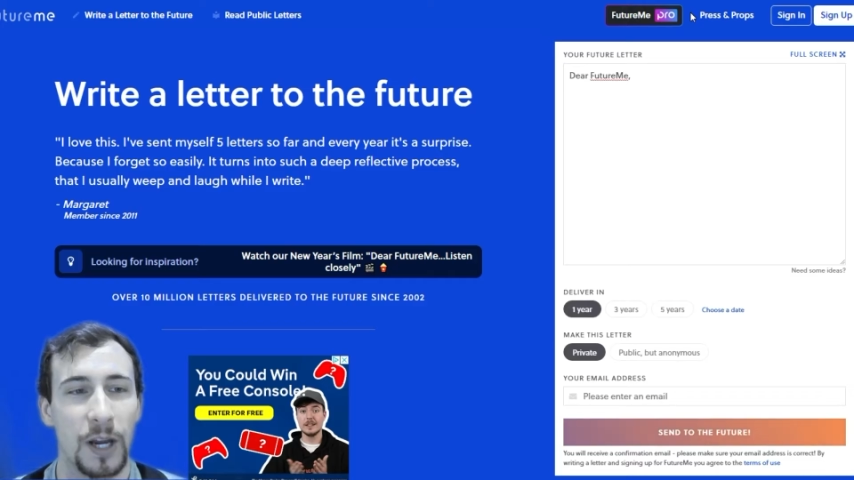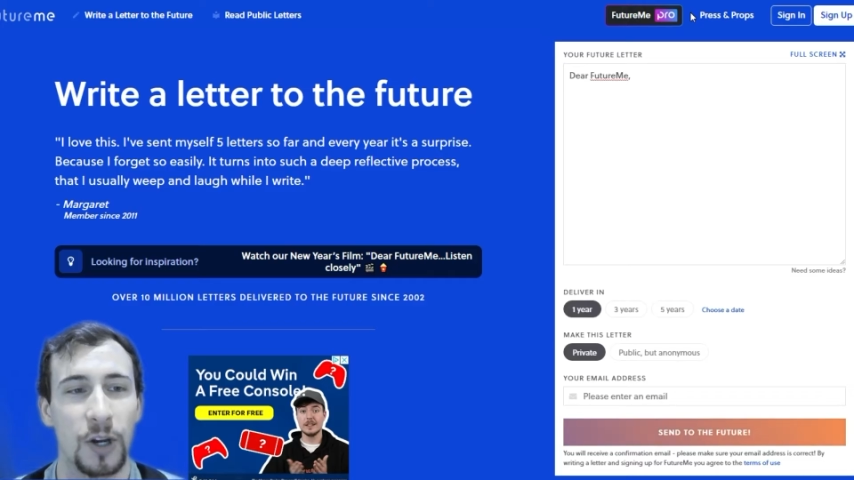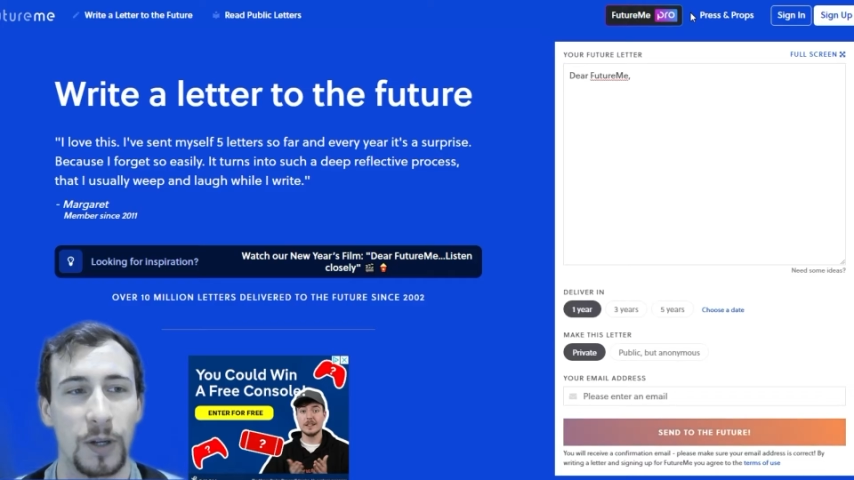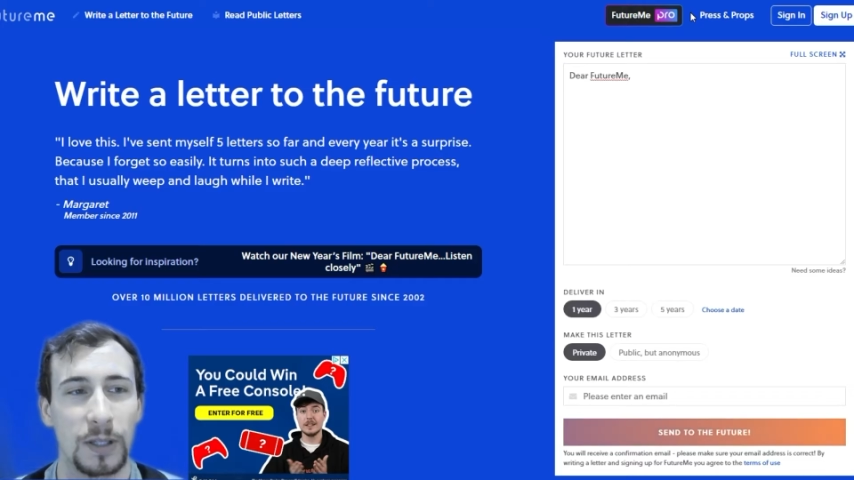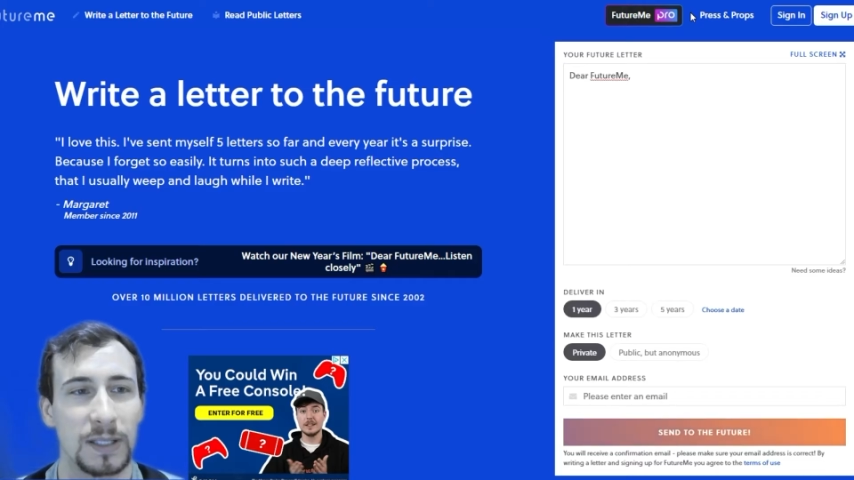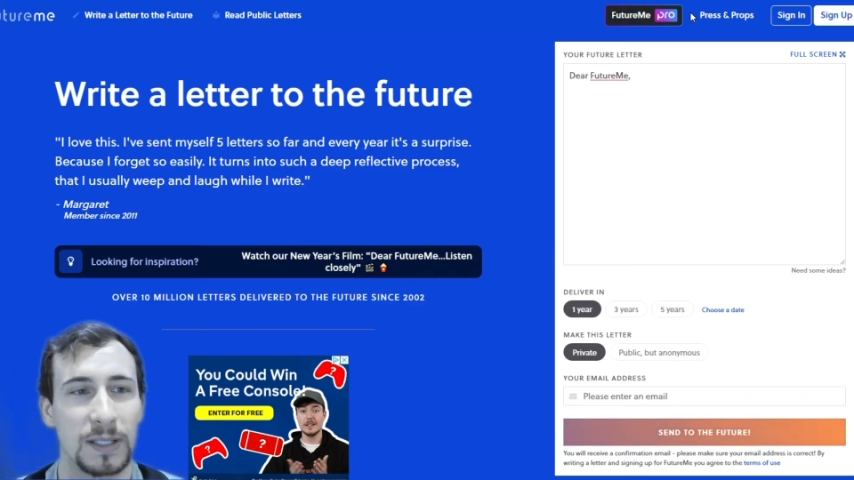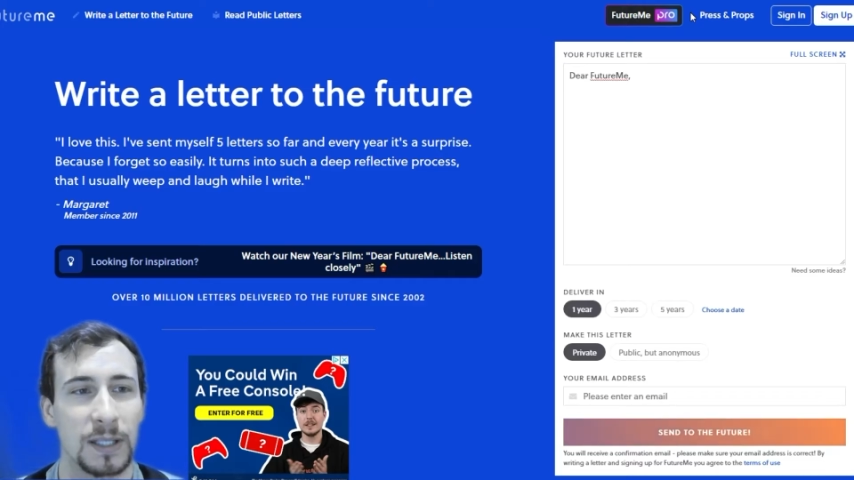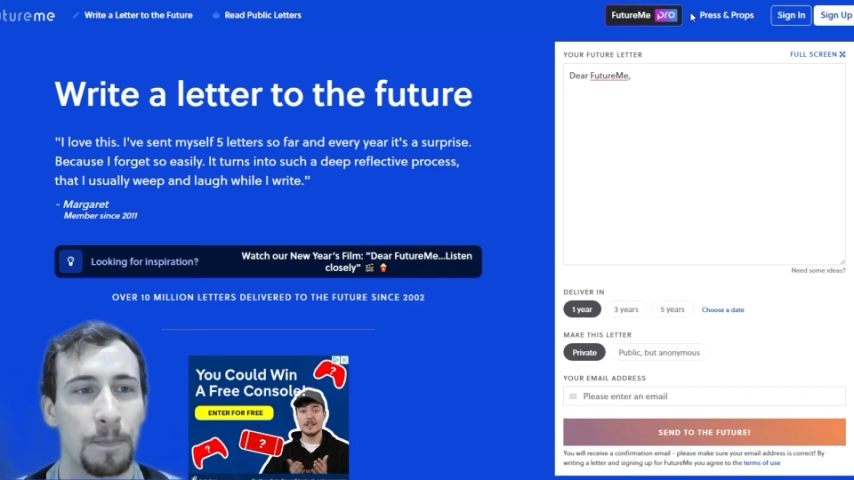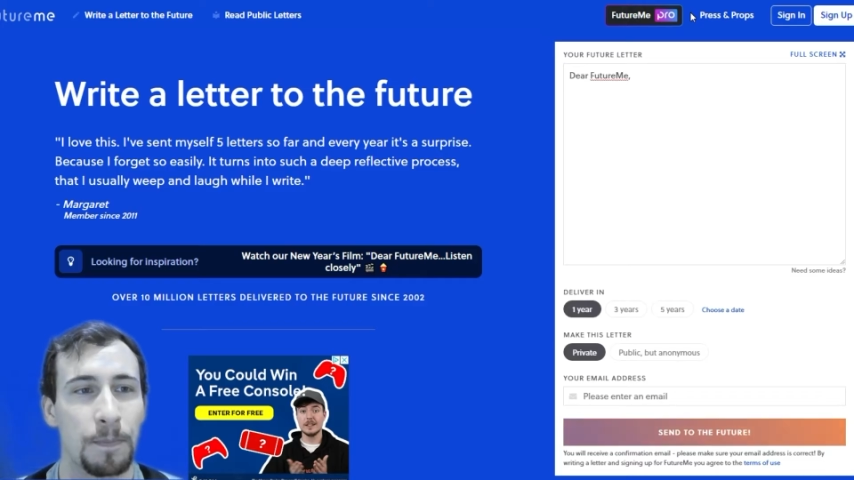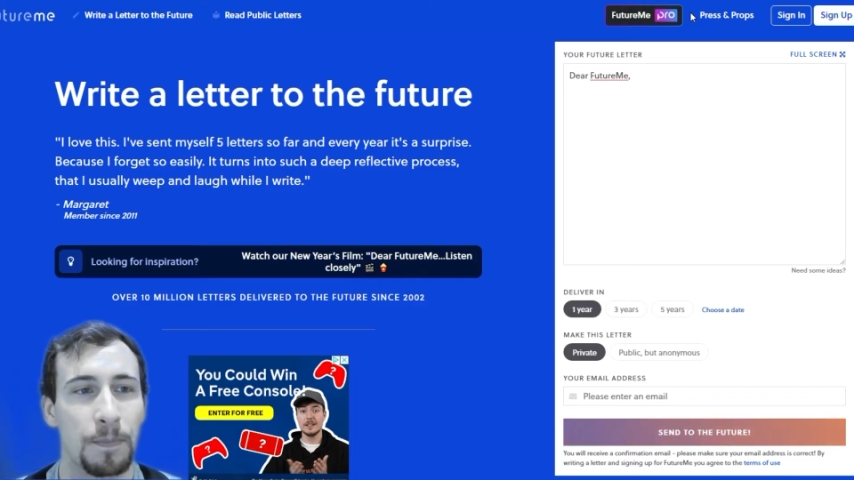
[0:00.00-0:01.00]
Here you can
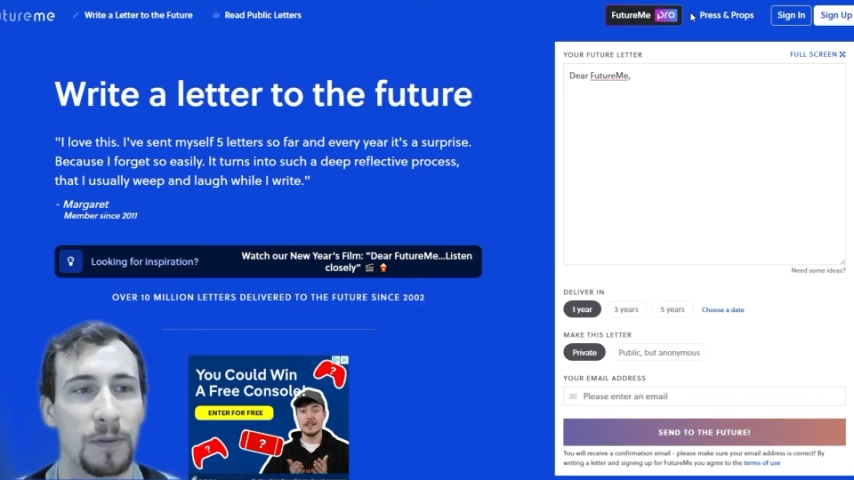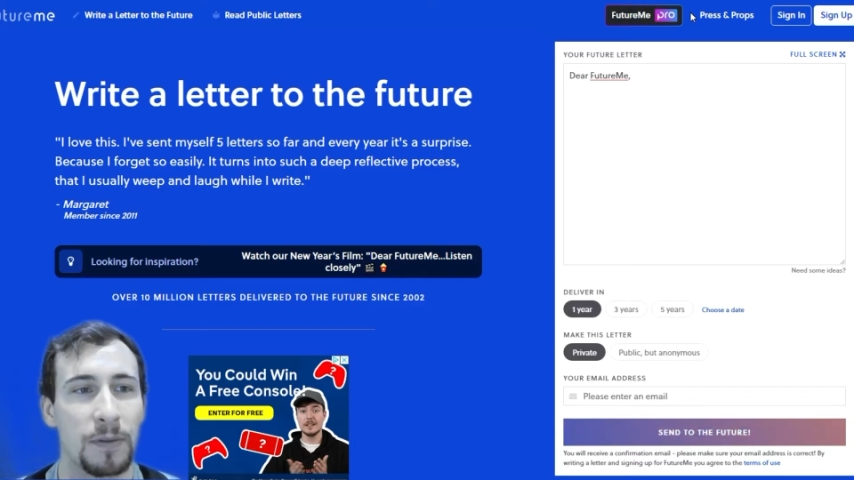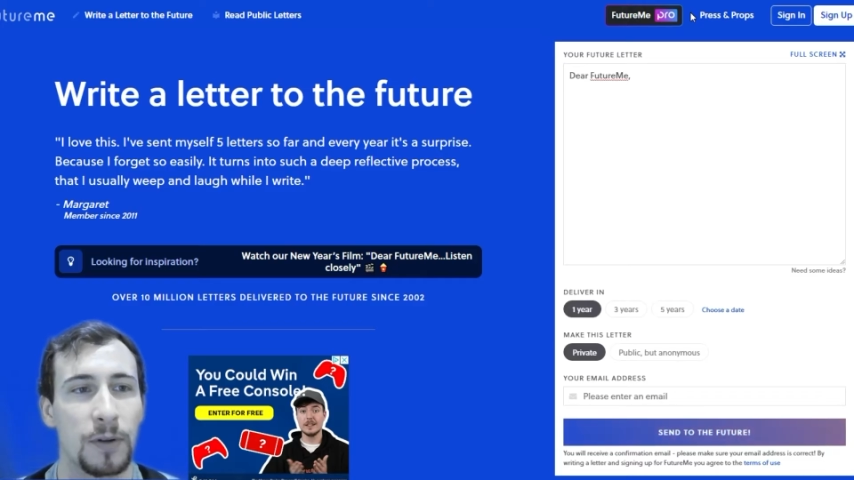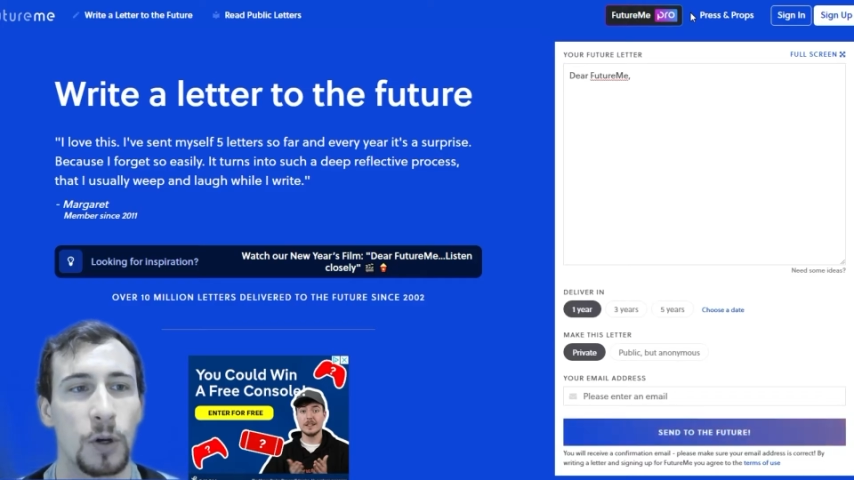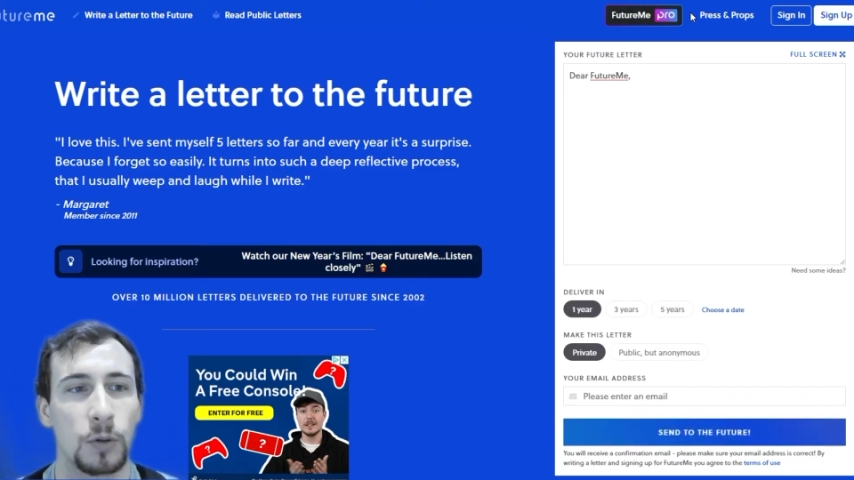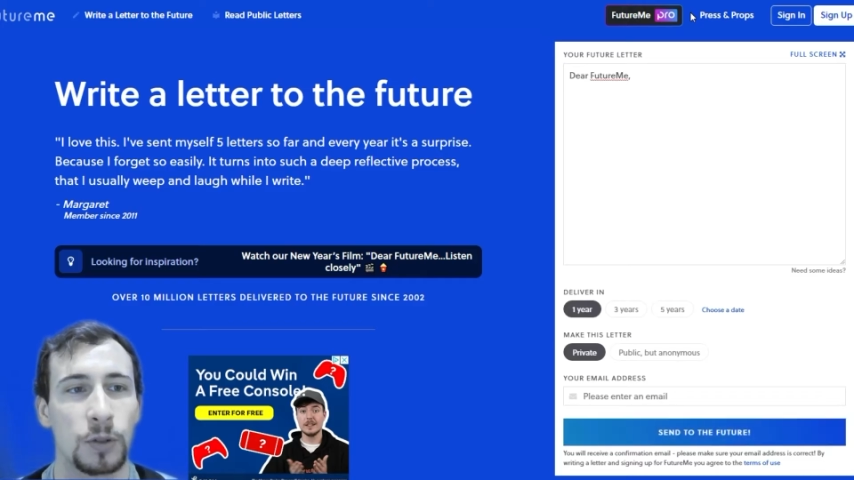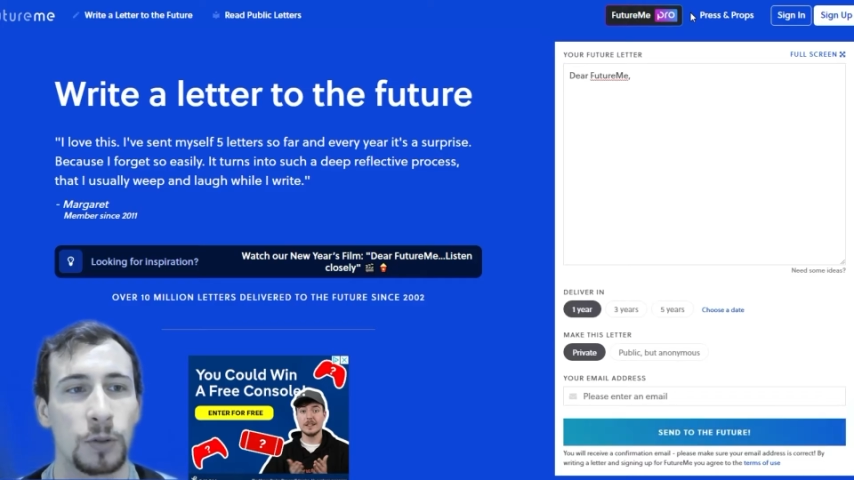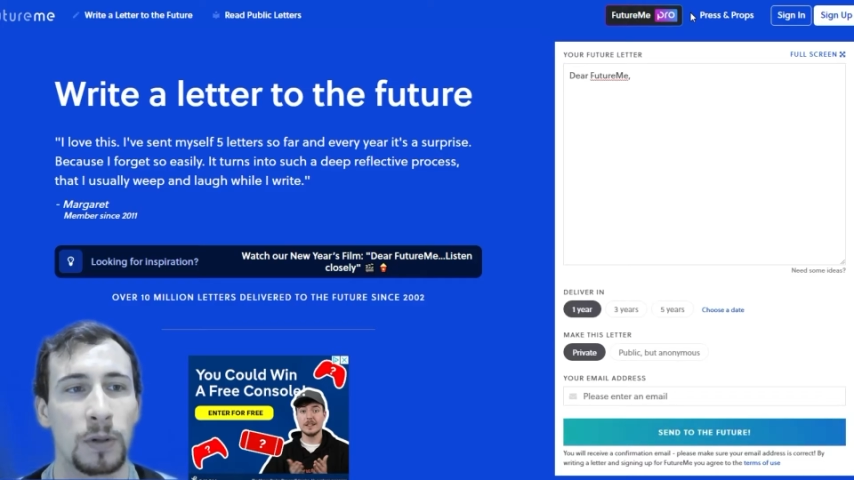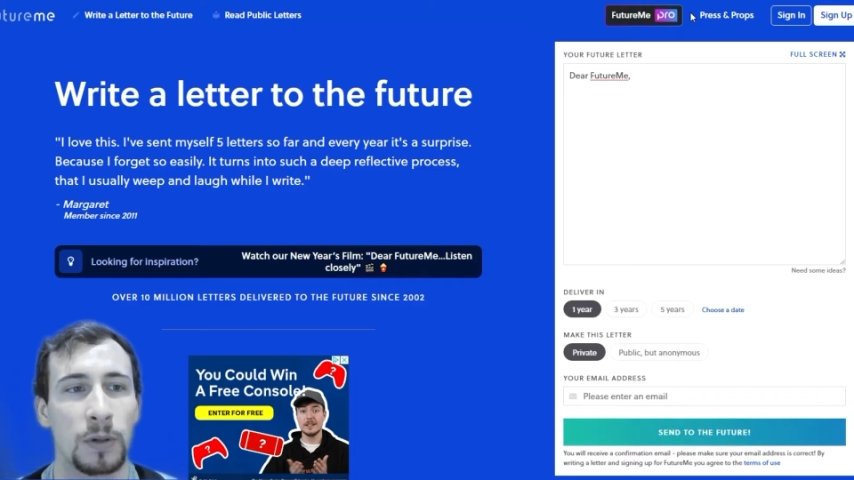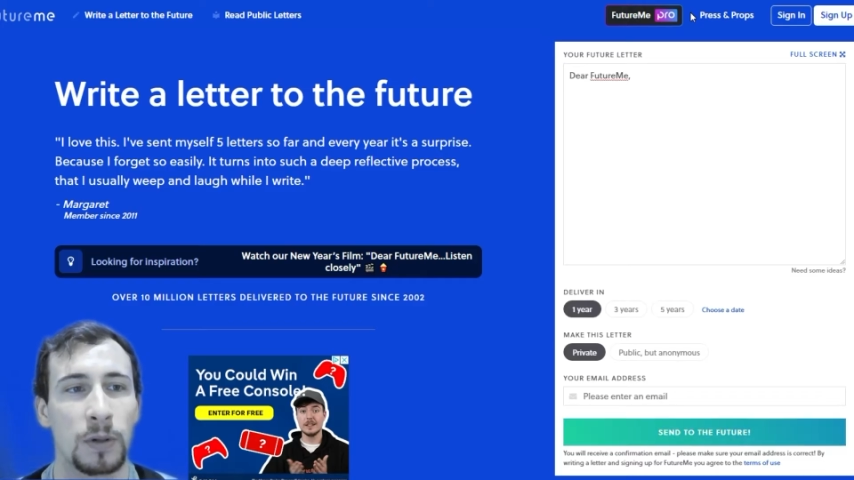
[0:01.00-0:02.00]
see if you go
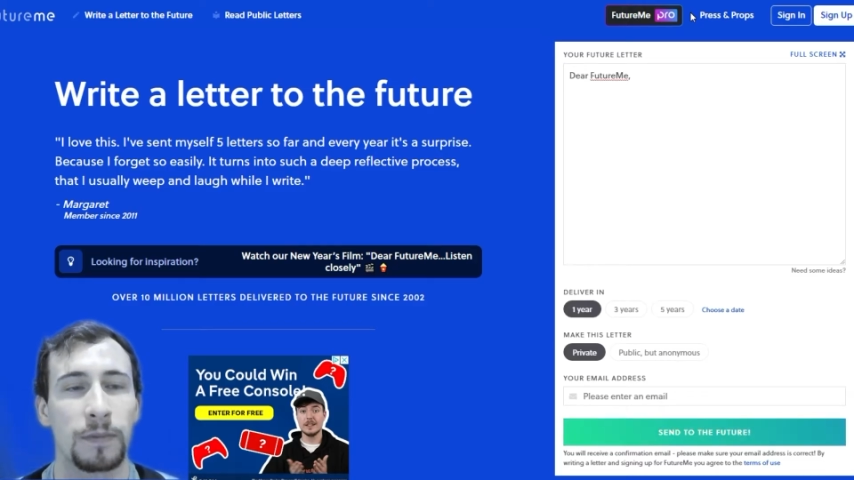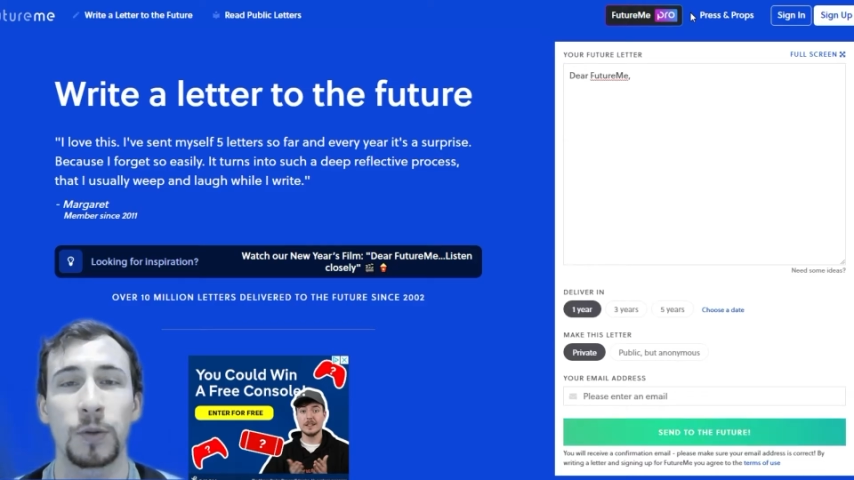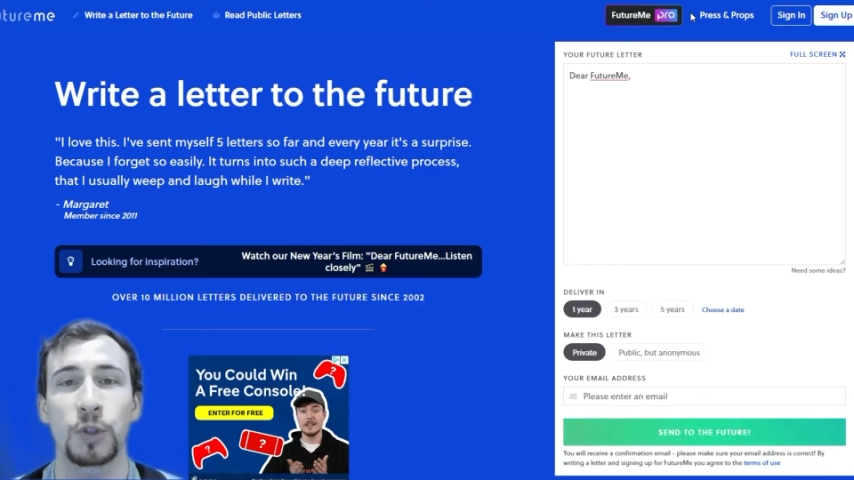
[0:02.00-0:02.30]
to